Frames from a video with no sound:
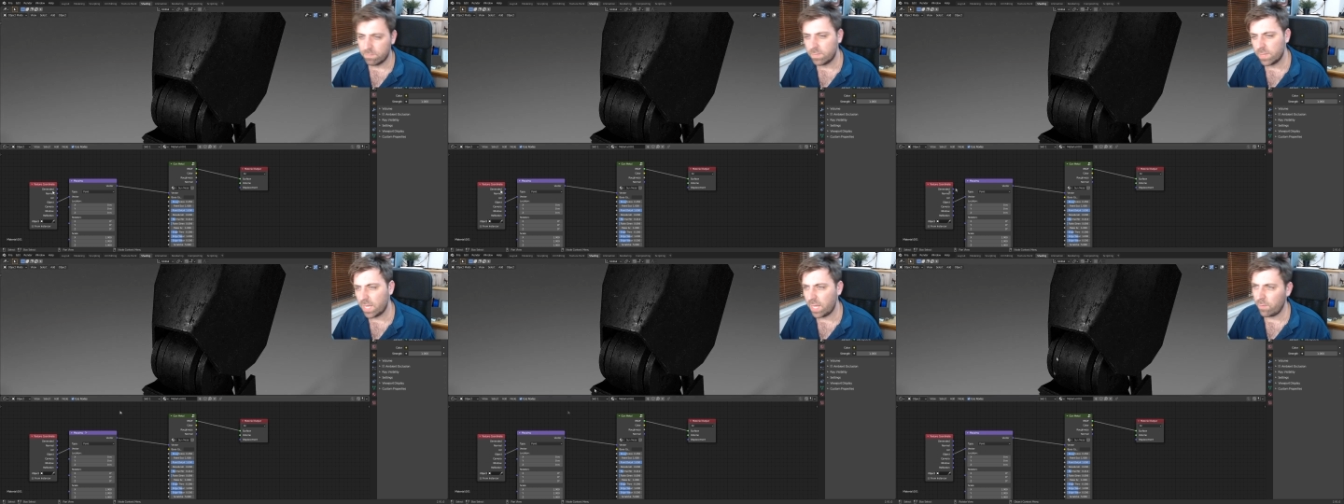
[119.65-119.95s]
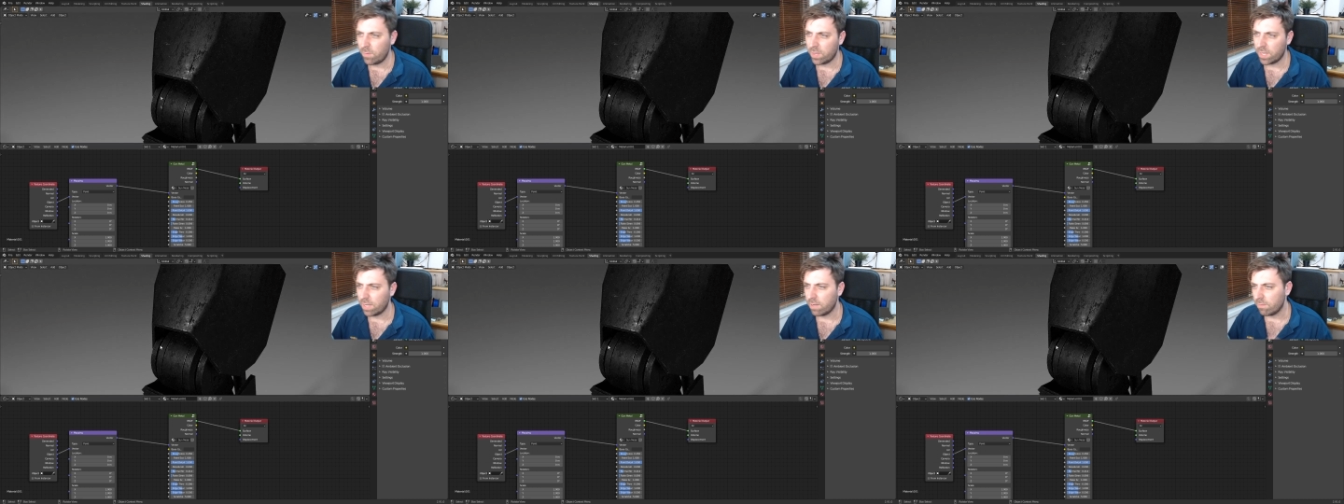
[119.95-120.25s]
There
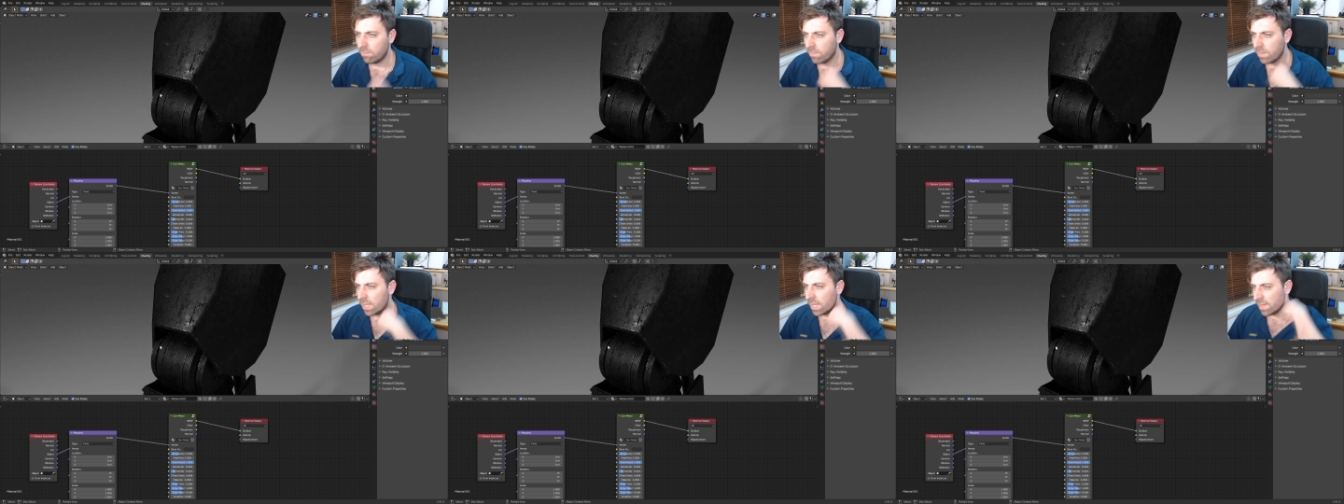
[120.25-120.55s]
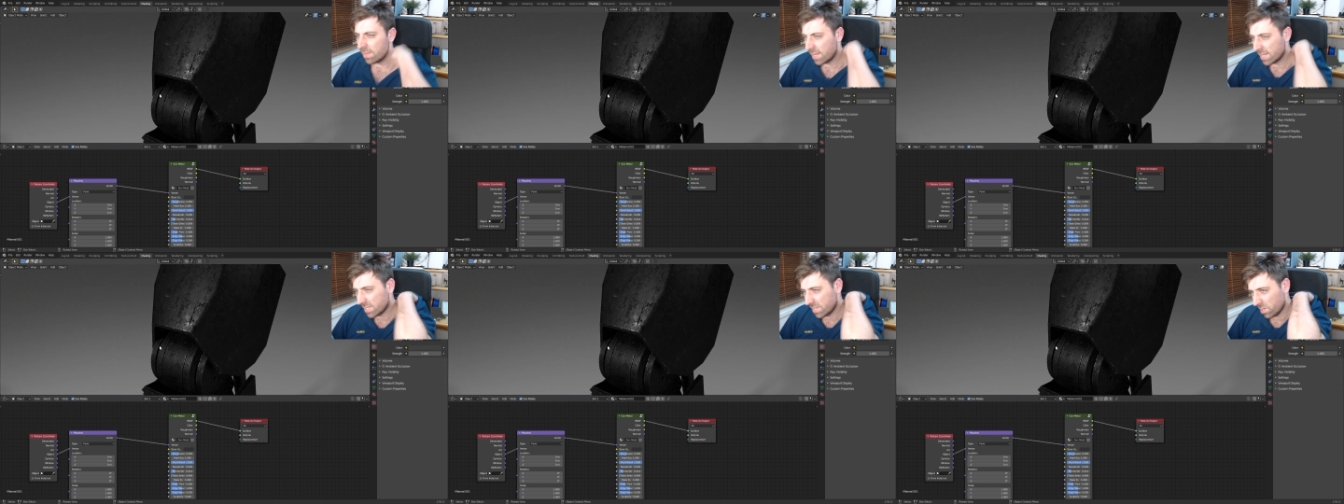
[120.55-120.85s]
we go.
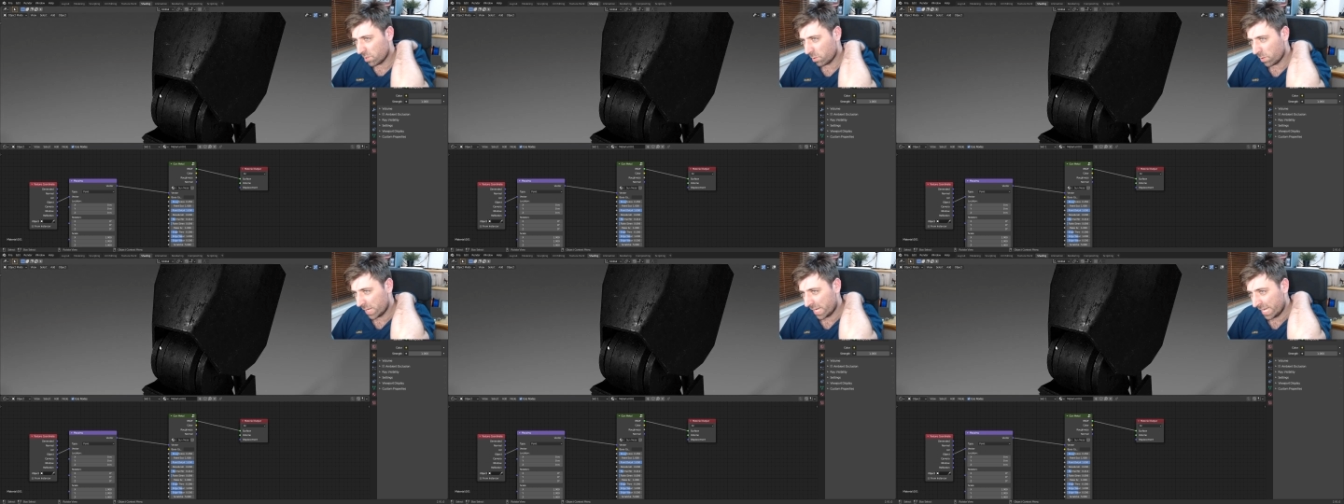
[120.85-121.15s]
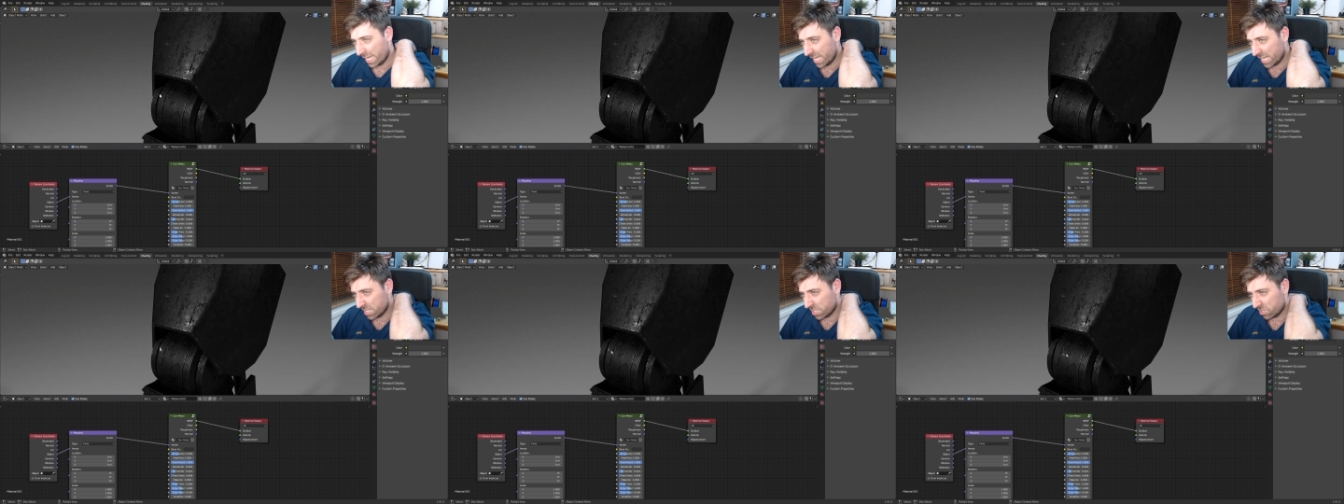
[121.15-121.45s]
That's a little bit
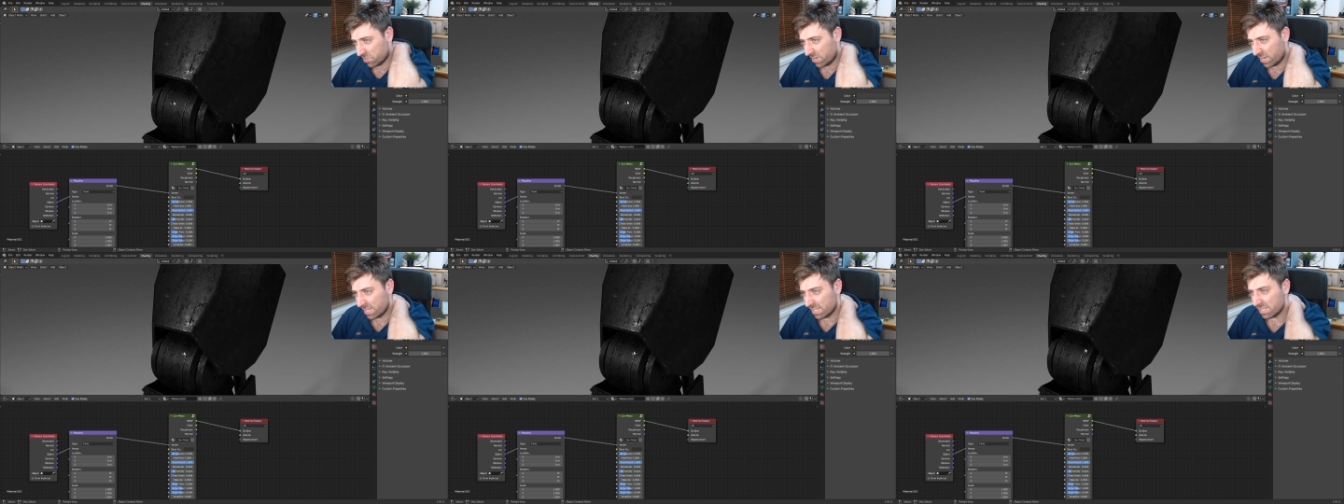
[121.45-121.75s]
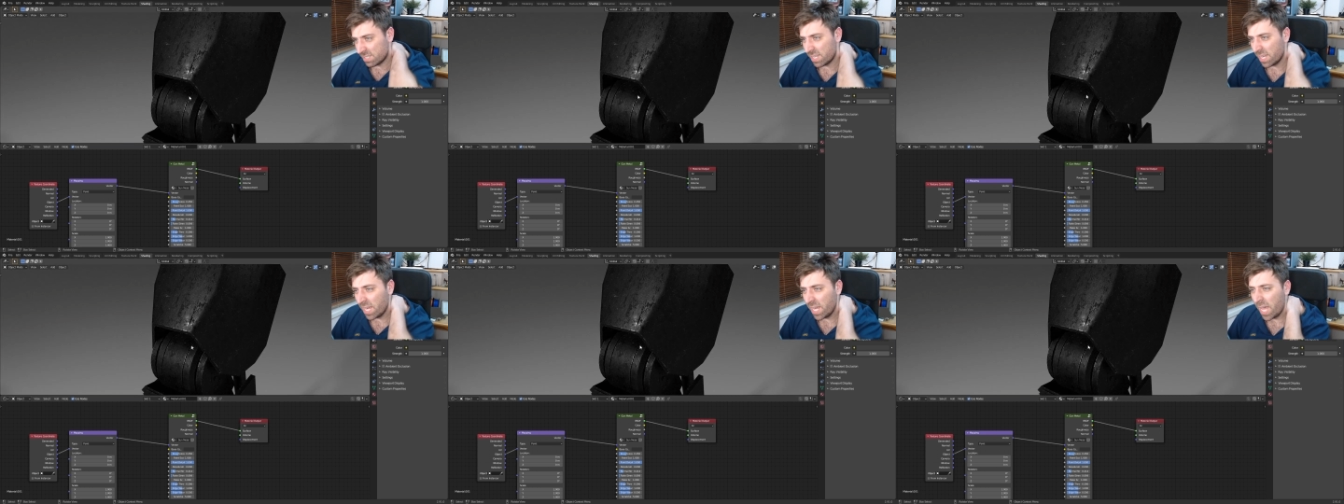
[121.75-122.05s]
less
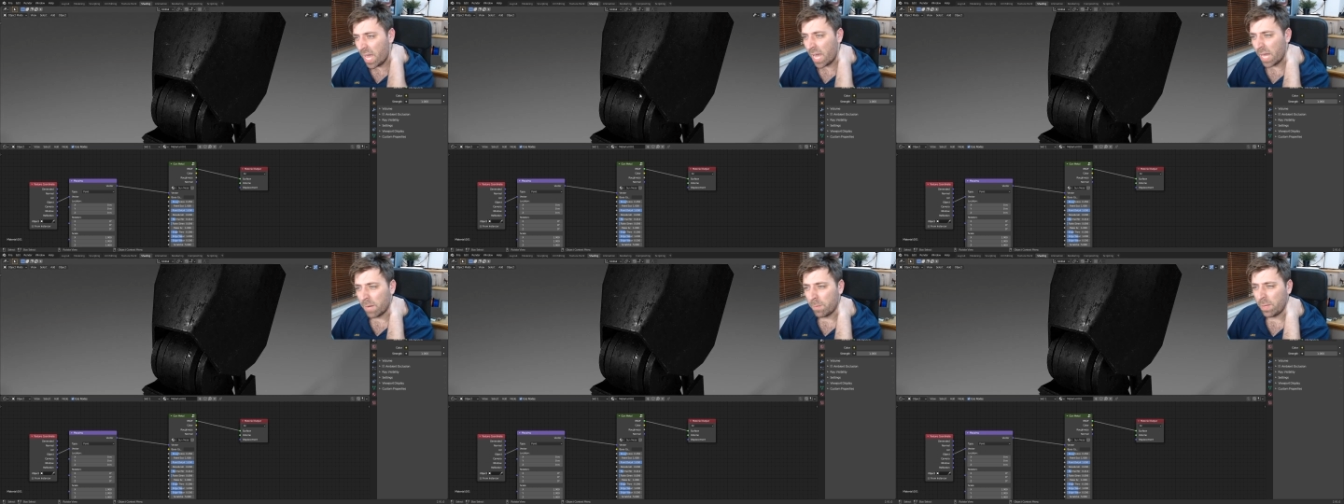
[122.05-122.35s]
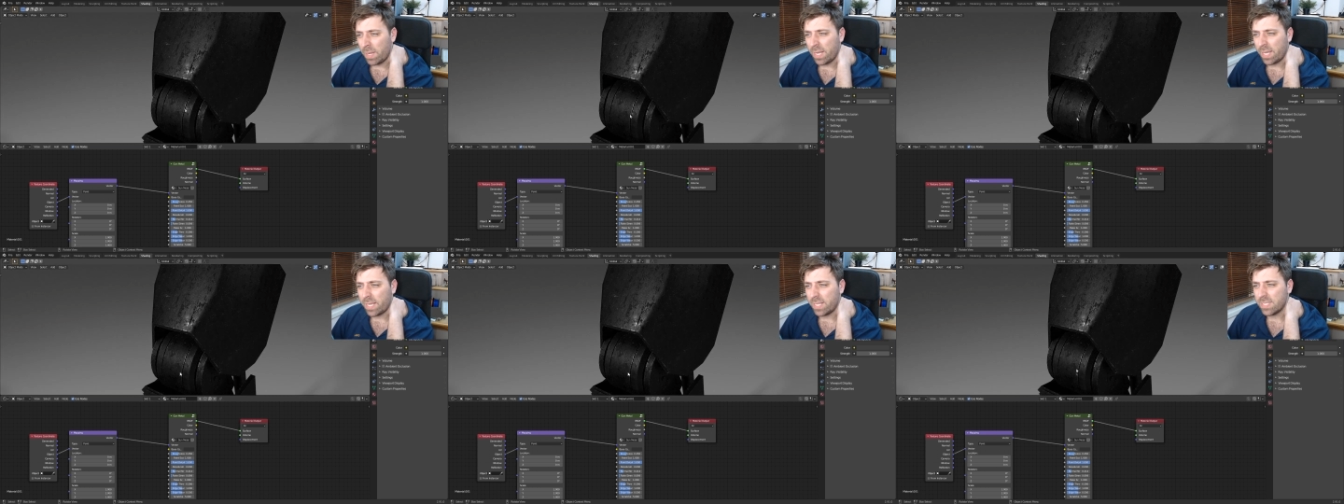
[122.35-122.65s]
stressed. And I
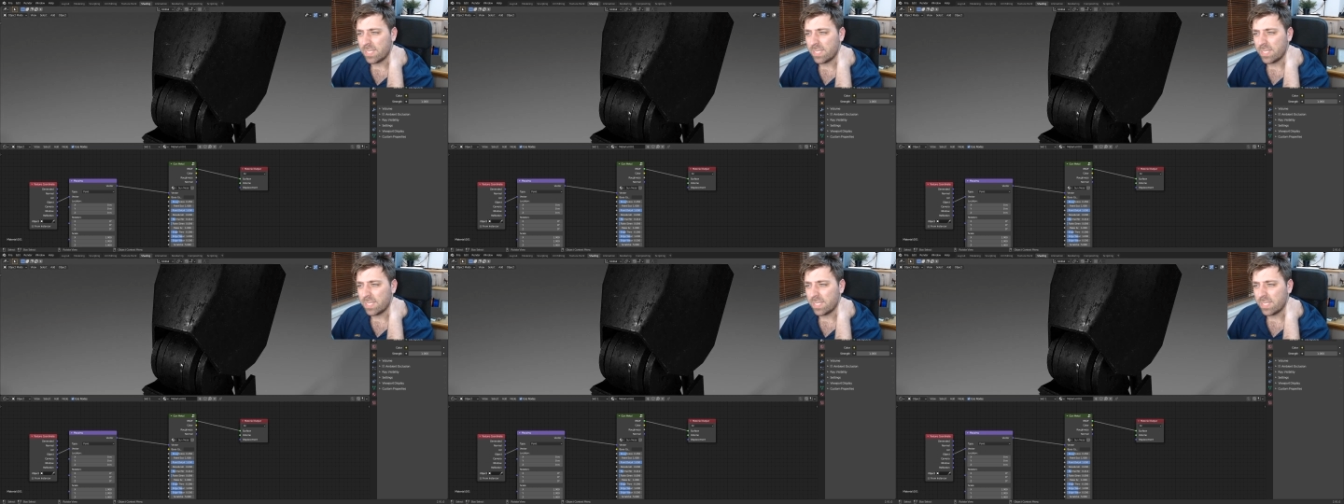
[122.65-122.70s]
mean, you can